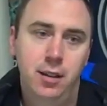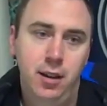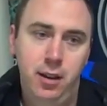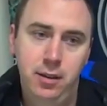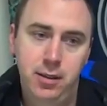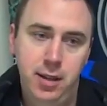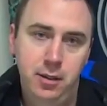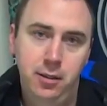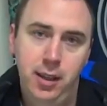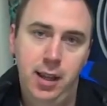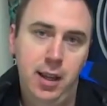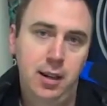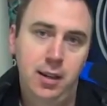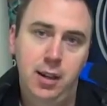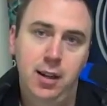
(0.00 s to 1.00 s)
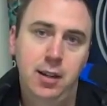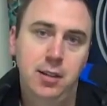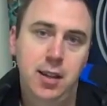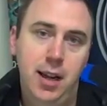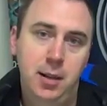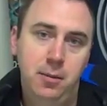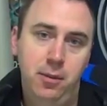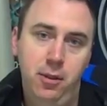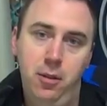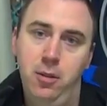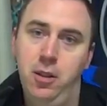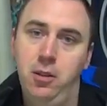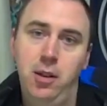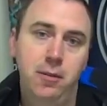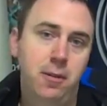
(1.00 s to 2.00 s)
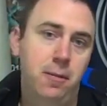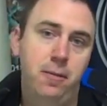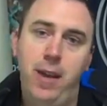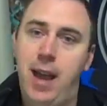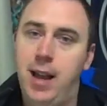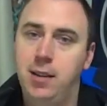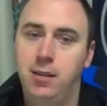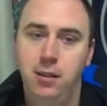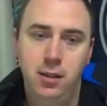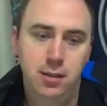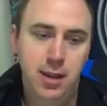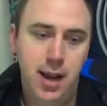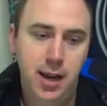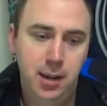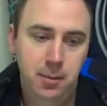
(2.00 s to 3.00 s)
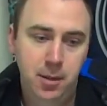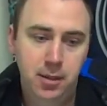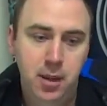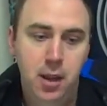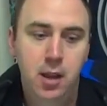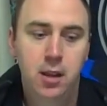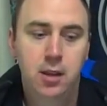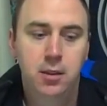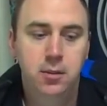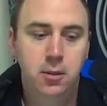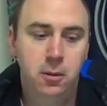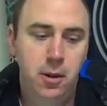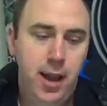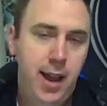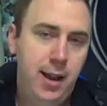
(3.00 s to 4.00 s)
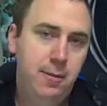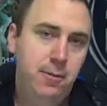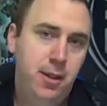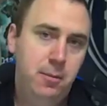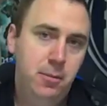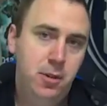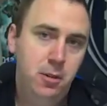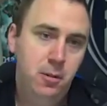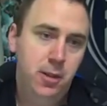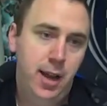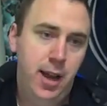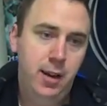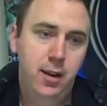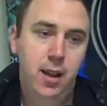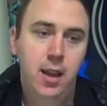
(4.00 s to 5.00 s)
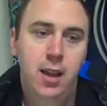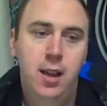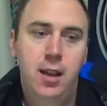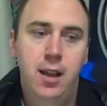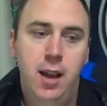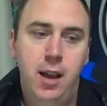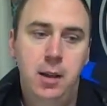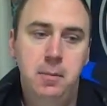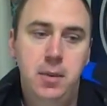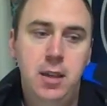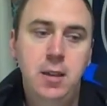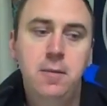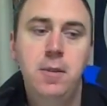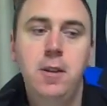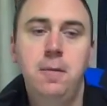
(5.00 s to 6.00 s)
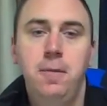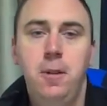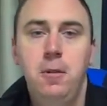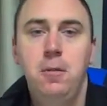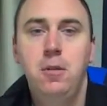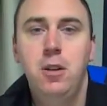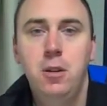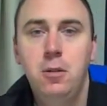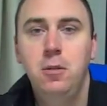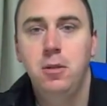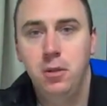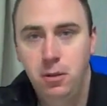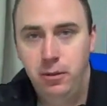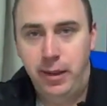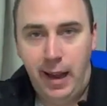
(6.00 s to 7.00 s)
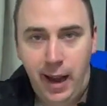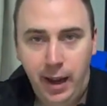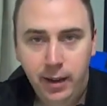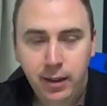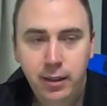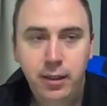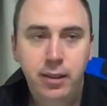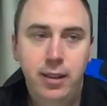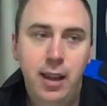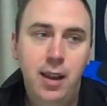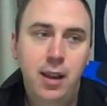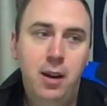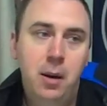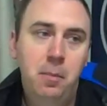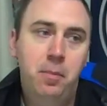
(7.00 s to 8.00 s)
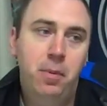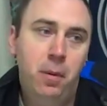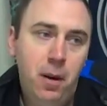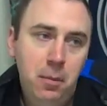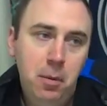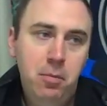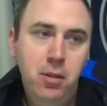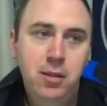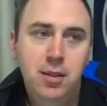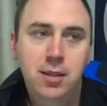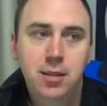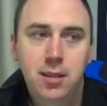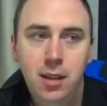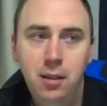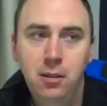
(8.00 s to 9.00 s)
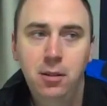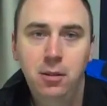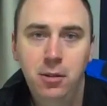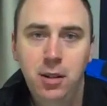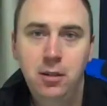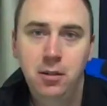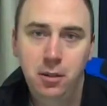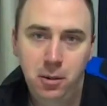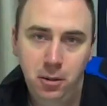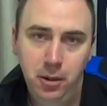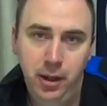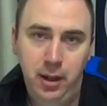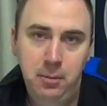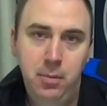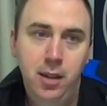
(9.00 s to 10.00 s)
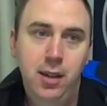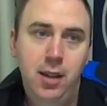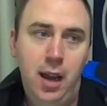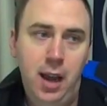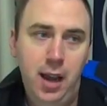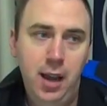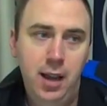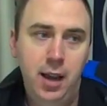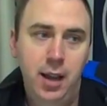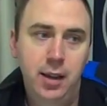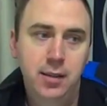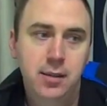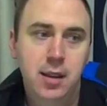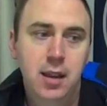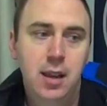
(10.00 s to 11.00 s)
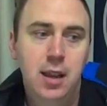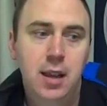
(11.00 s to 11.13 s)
until they get in contact with you, and then you have to fax all these documents. So have them do that. Even if you do that, they are probably still going to hold it, because